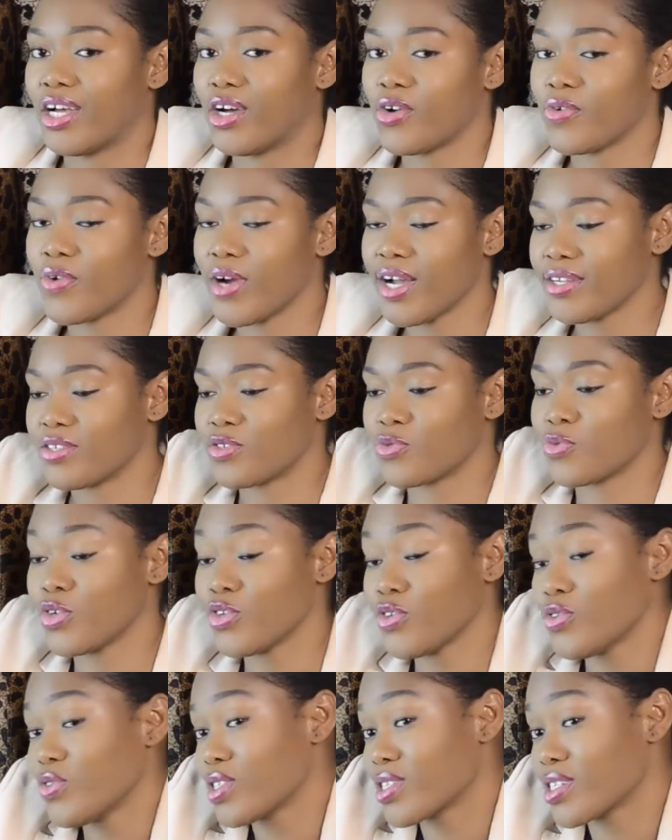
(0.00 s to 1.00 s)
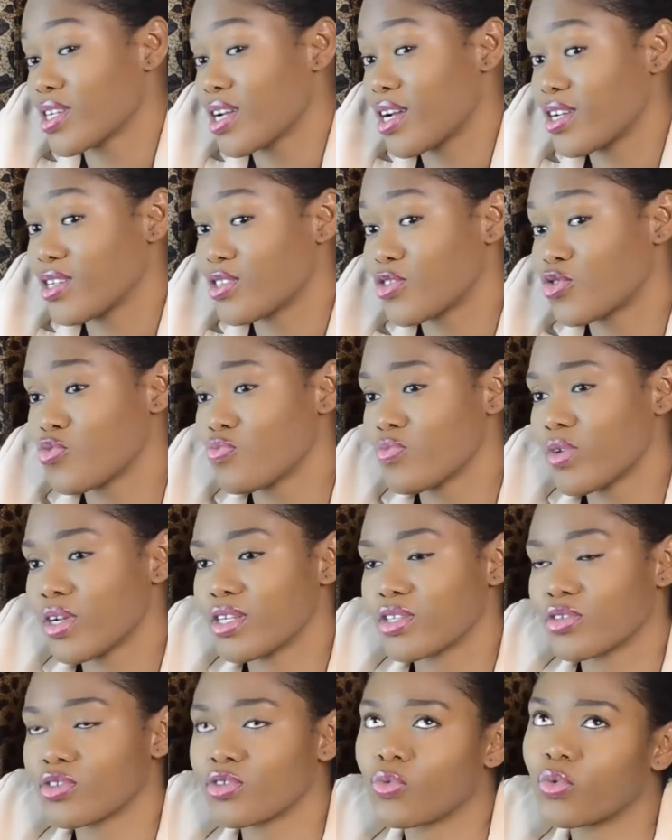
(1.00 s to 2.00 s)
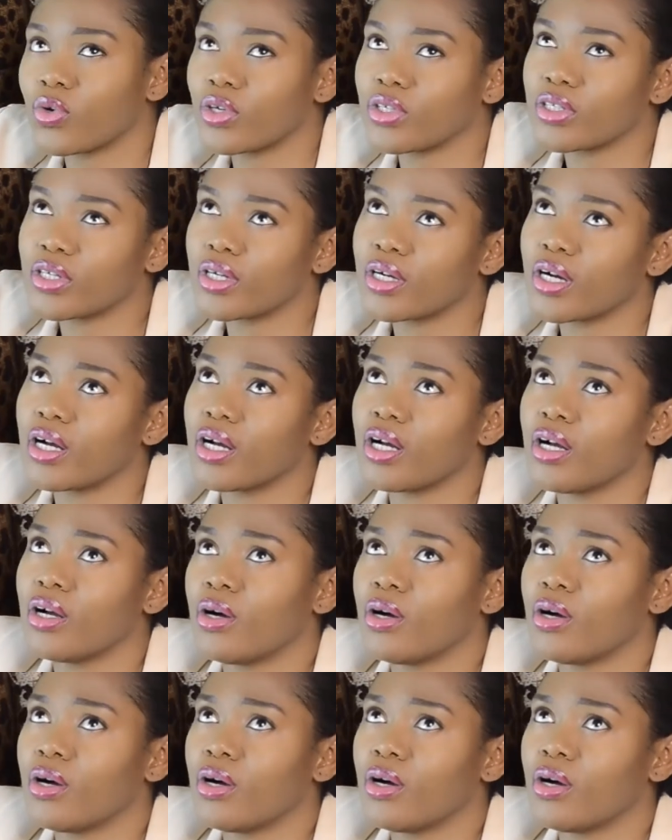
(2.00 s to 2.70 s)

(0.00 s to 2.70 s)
Alright? When you're scarce, the woman is gonna wonder